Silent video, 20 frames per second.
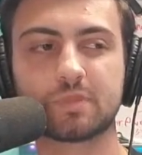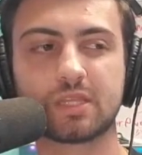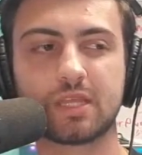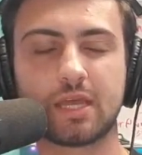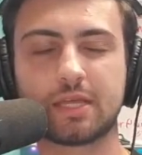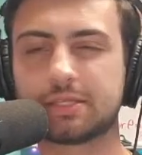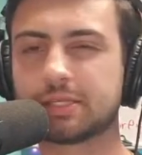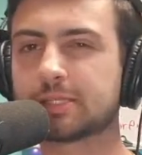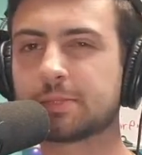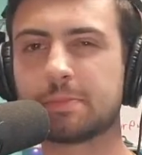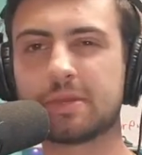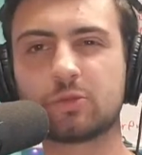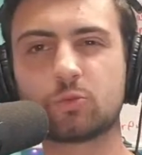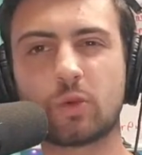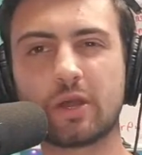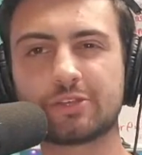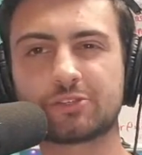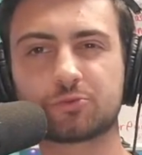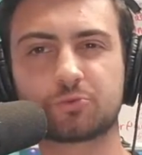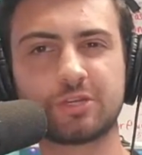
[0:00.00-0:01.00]
think the
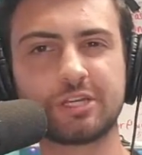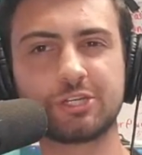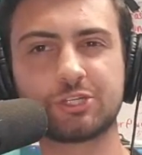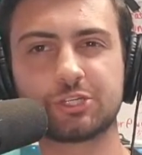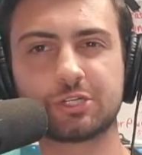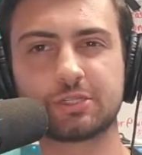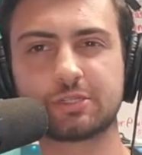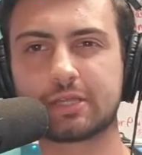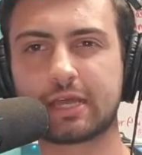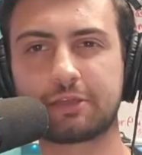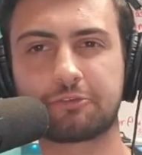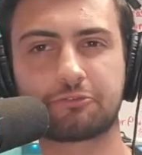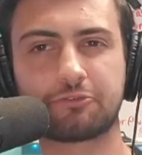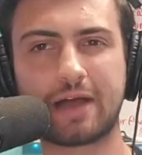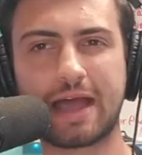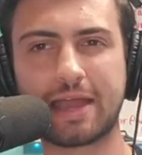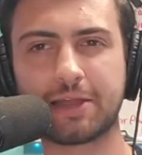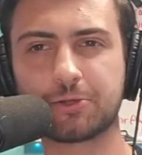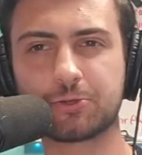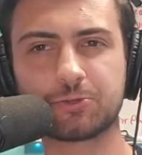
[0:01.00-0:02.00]
Midwest region
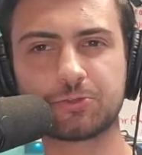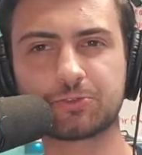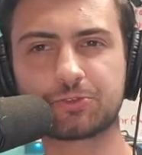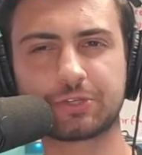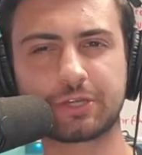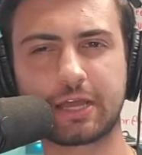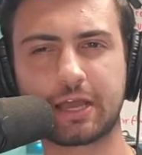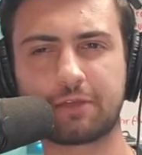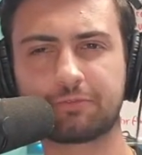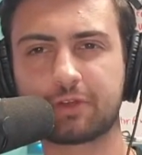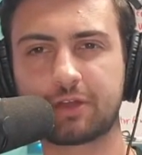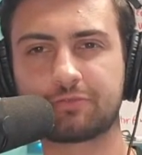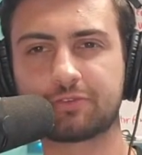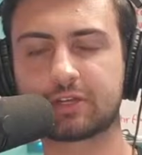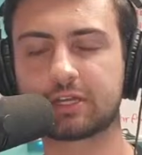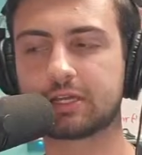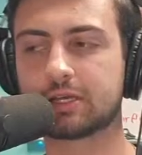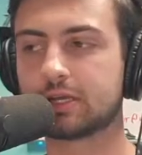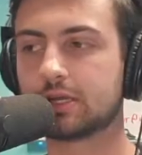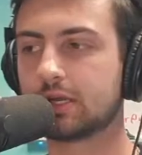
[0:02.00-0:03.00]
finals. I
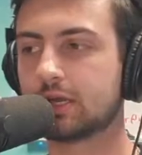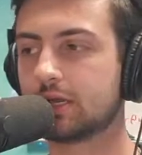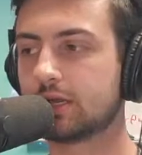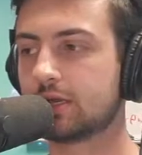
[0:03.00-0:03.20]
forget.